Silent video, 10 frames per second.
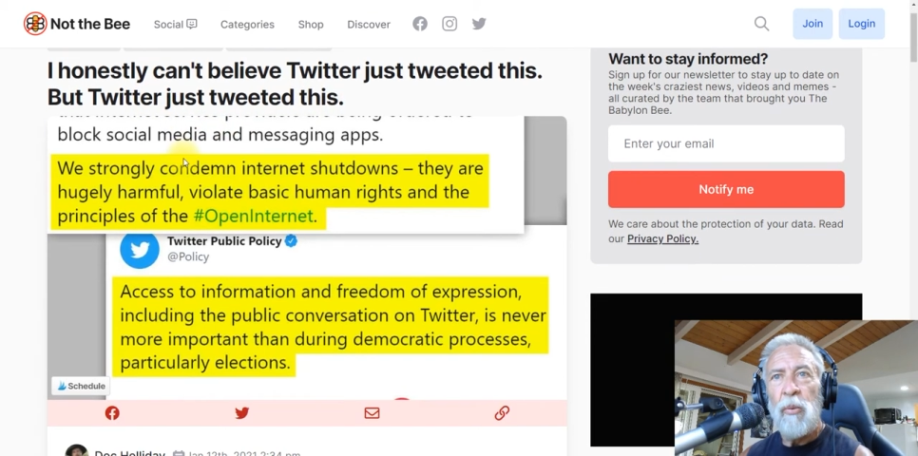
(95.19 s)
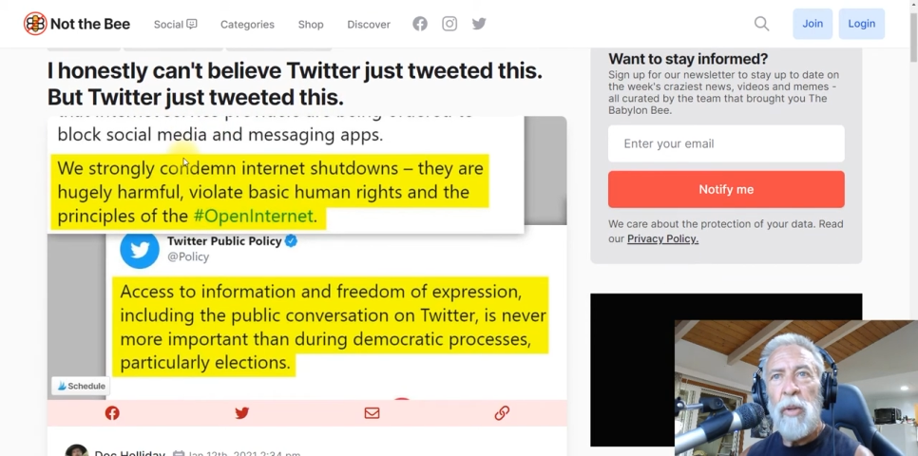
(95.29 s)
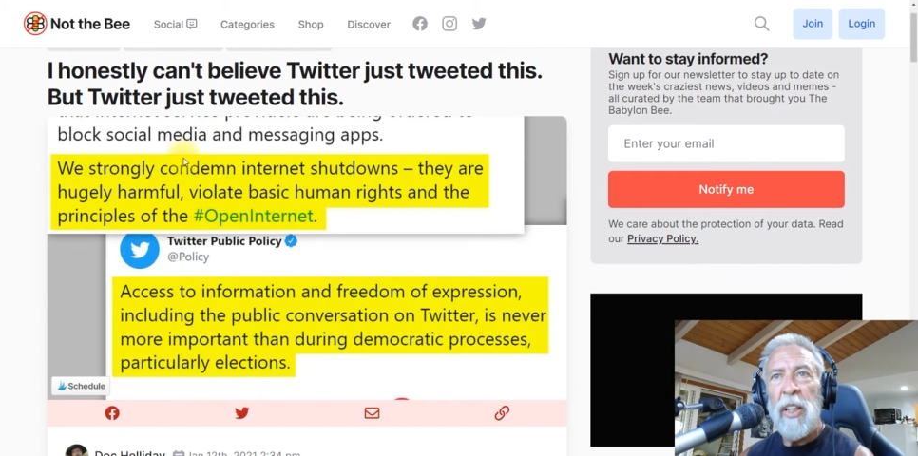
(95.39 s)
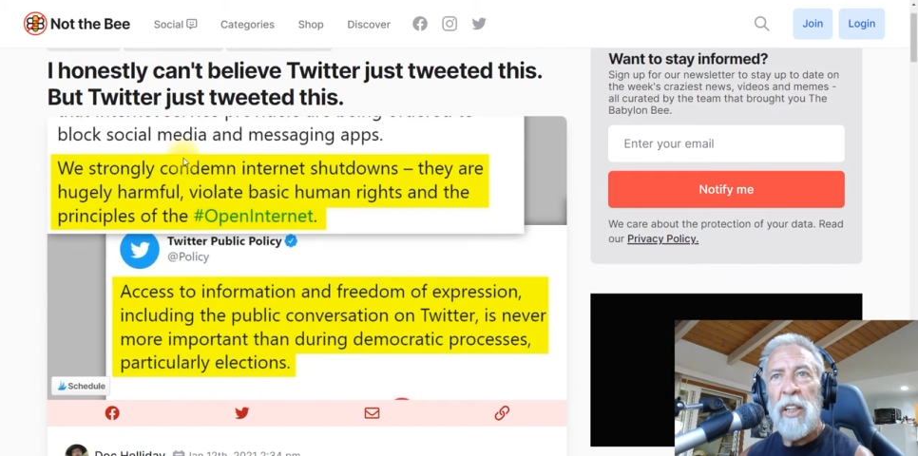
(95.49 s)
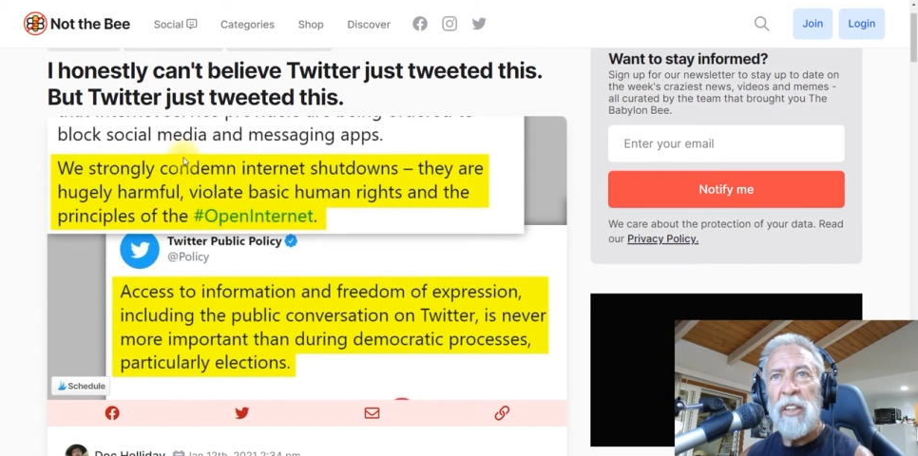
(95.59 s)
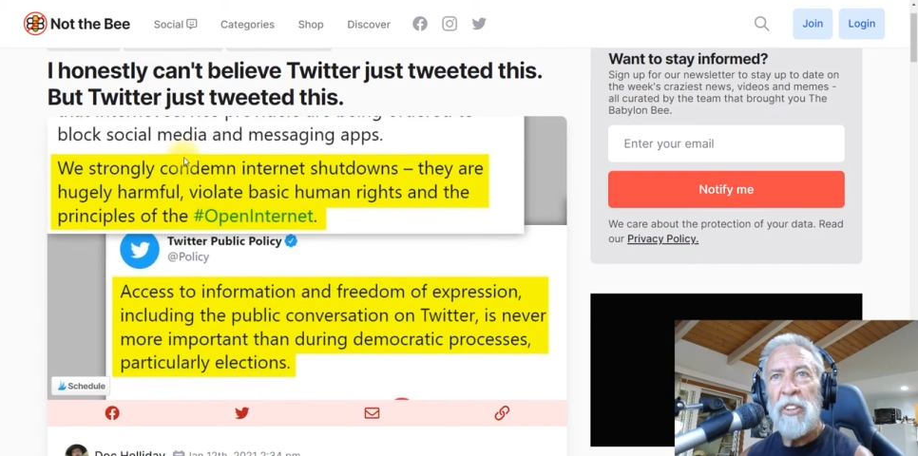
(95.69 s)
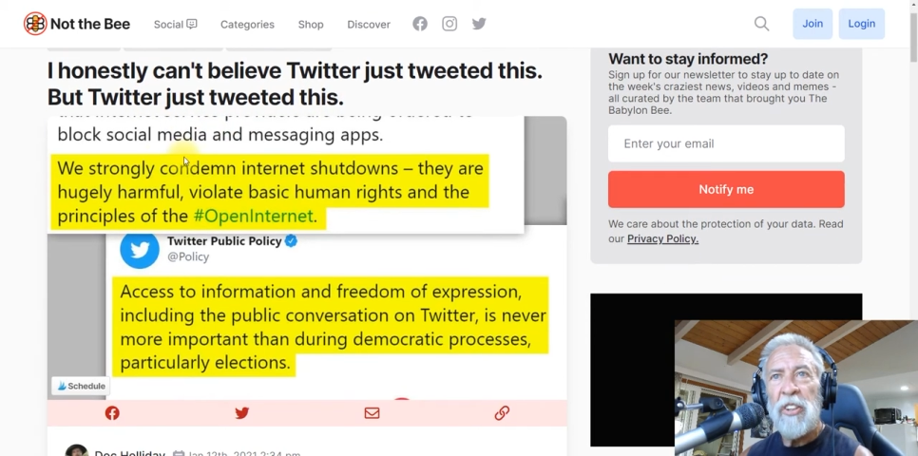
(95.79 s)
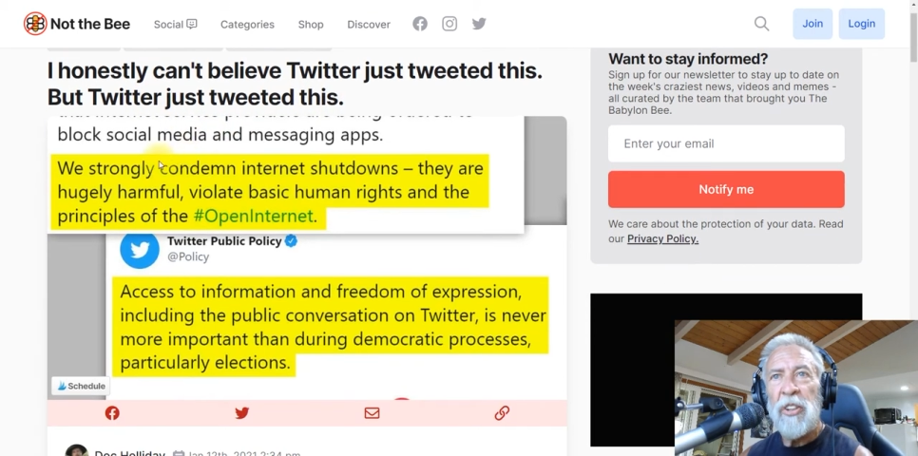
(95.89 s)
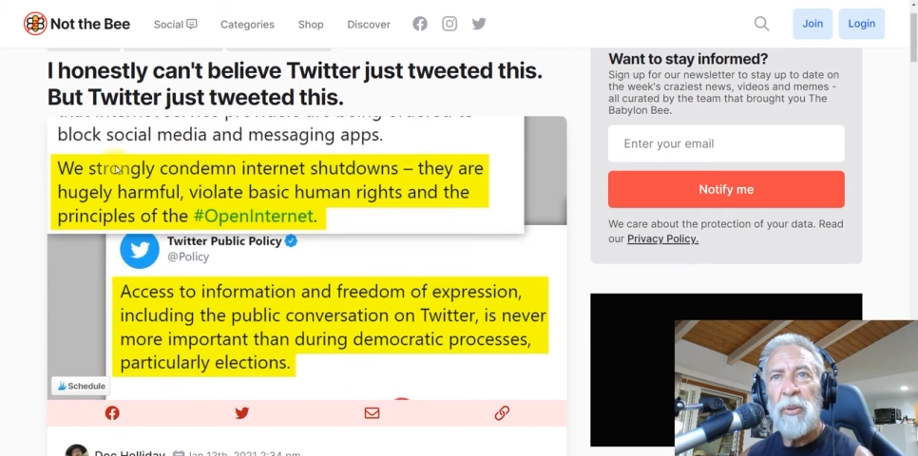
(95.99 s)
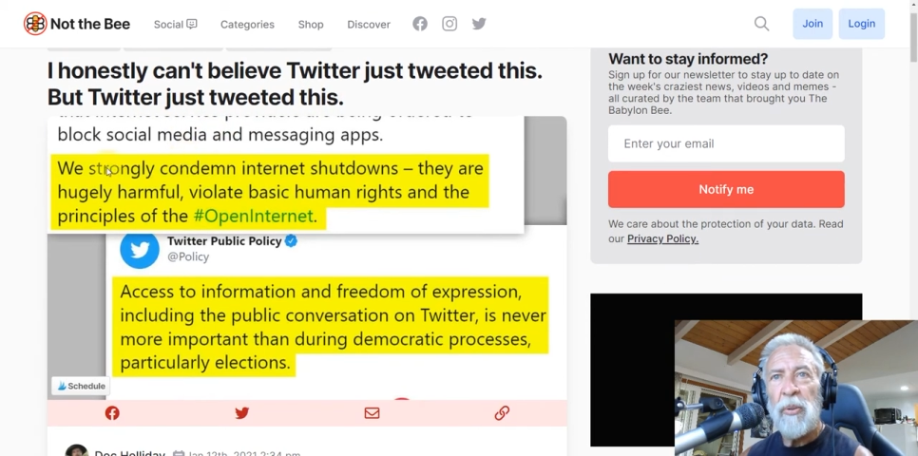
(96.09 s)
We
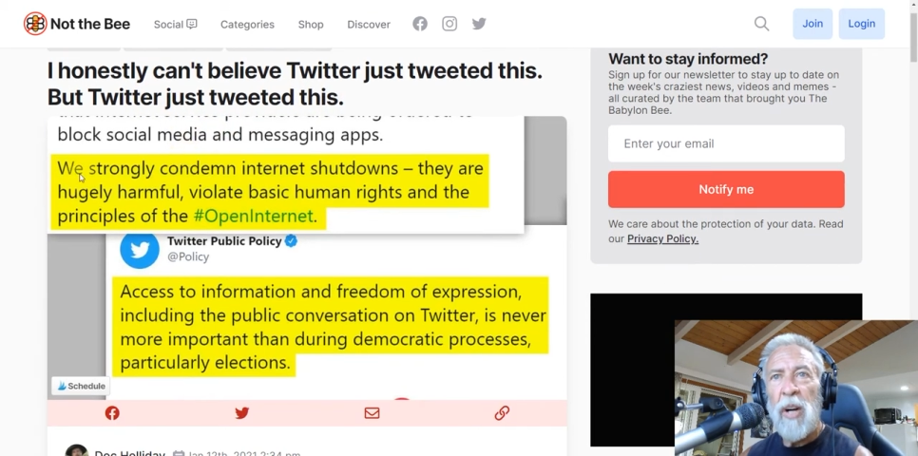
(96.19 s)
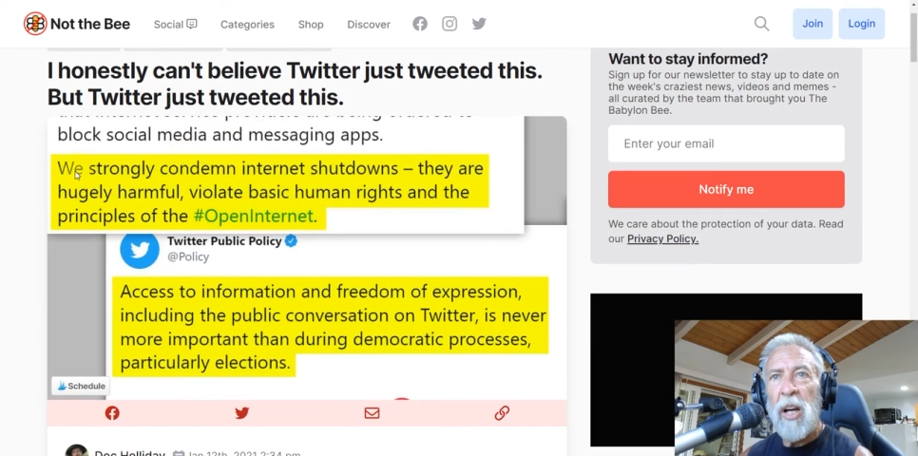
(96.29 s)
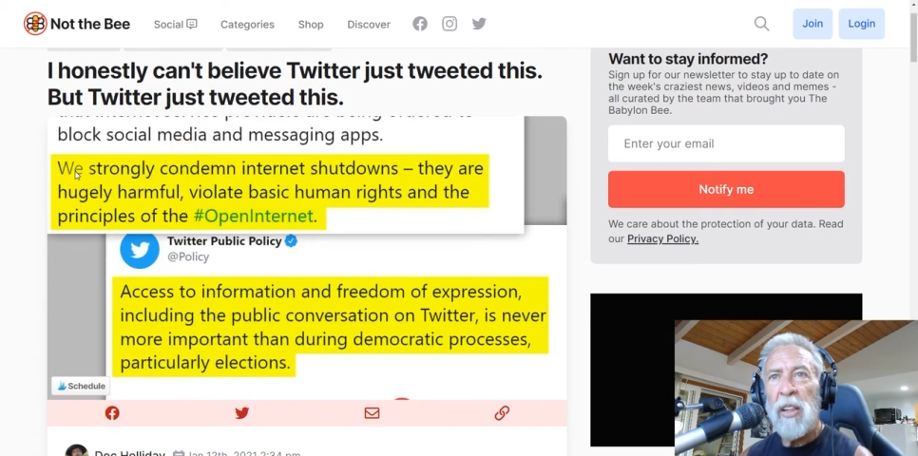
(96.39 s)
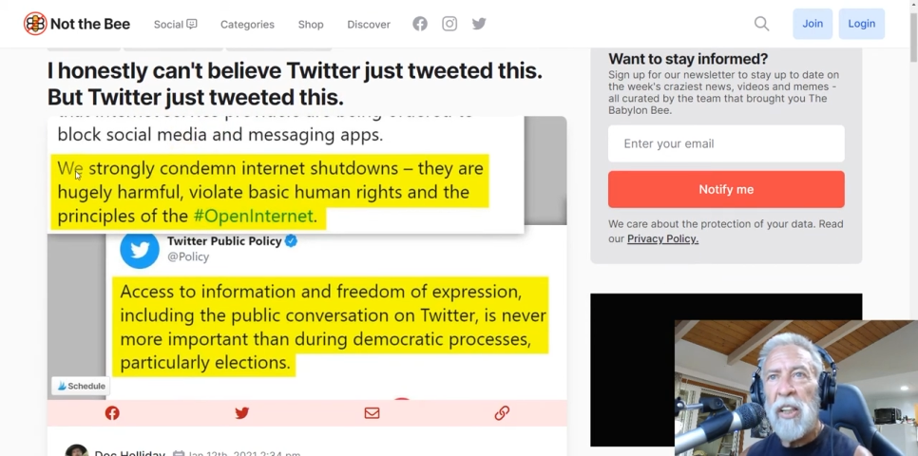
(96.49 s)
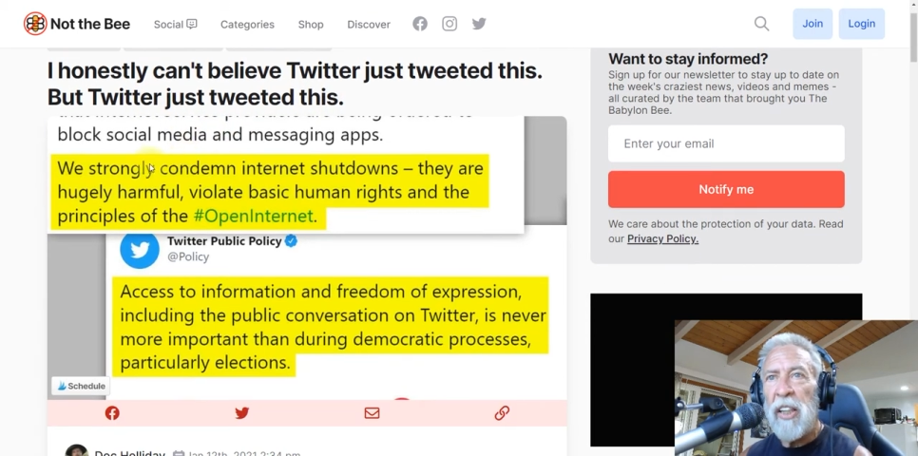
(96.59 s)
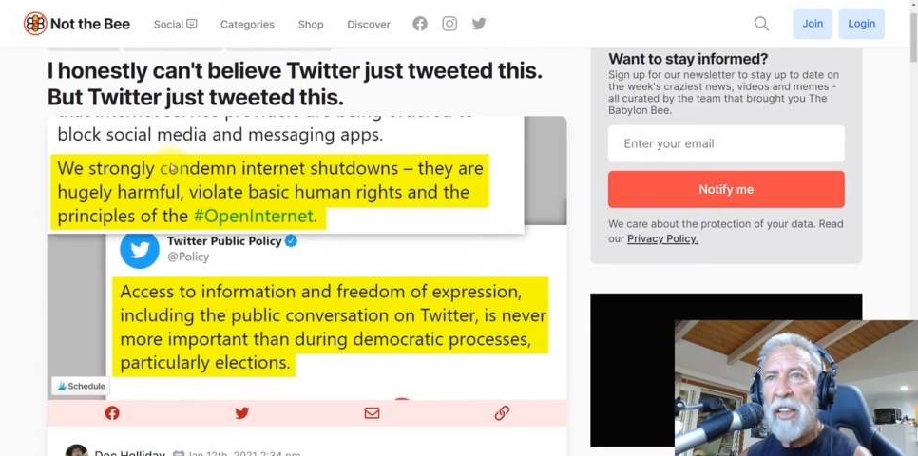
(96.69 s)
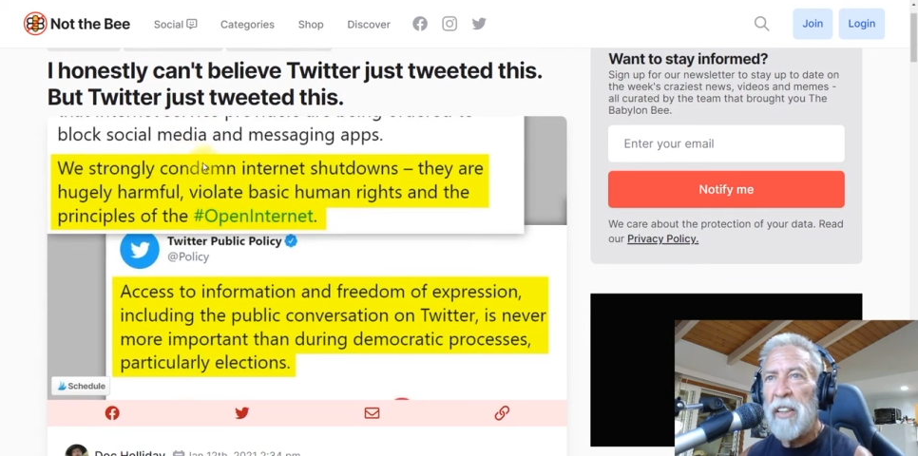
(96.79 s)
strongly